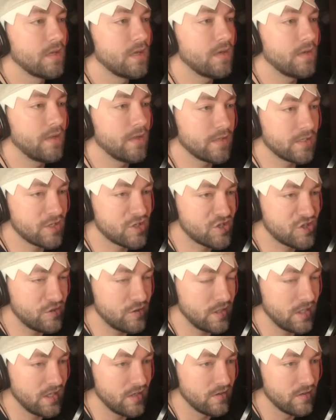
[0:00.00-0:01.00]
All right, I'm gonna
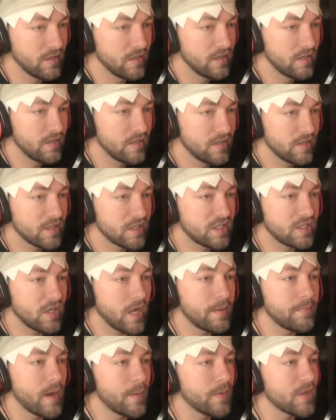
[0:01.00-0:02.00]
shoot you.
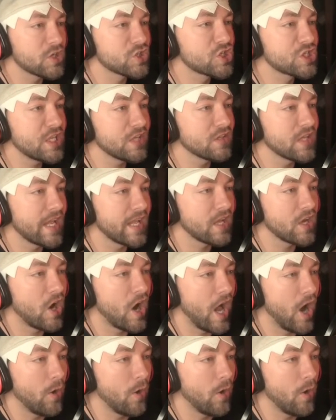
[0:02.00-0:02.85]
Climb up here, shield ain't gonna